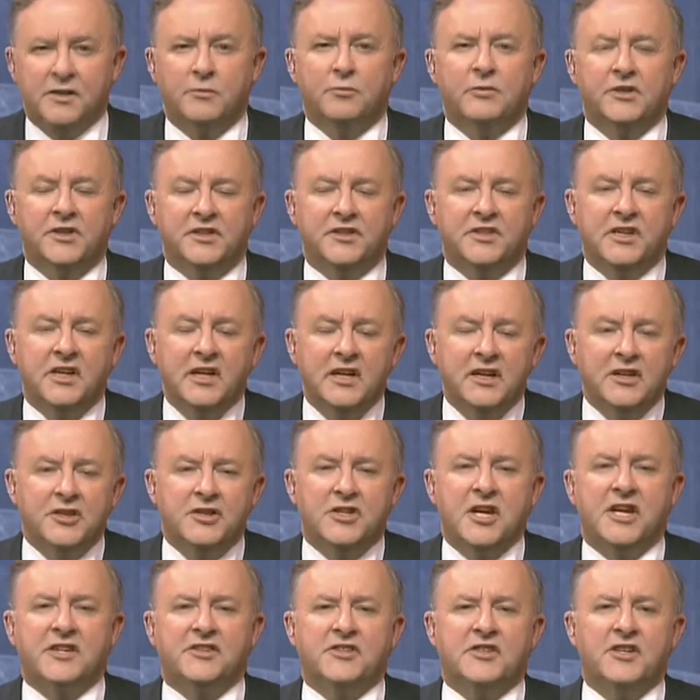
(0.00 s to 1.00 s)
that was
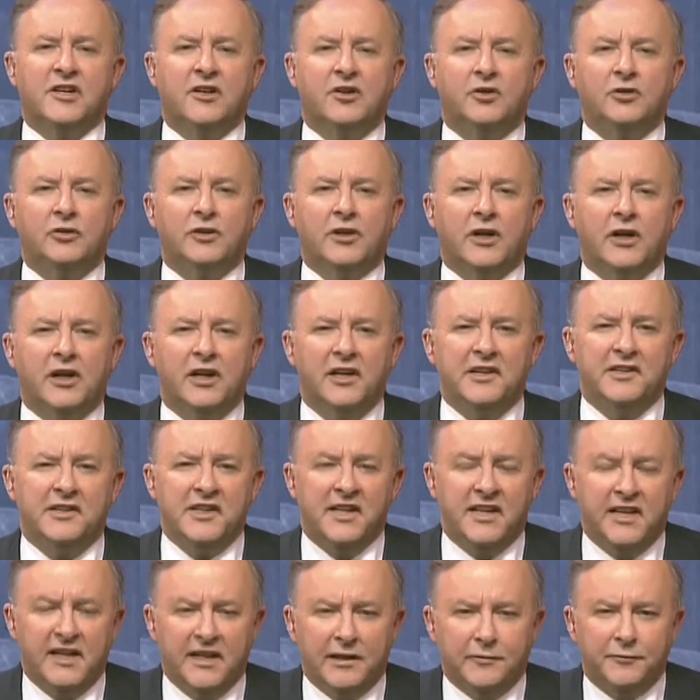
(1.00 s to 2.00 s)
just a good
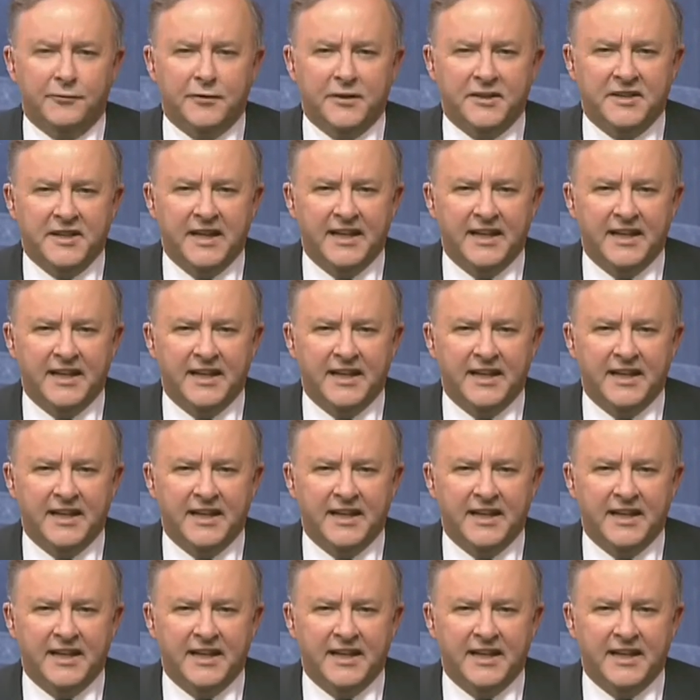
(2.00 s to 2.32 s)
idea for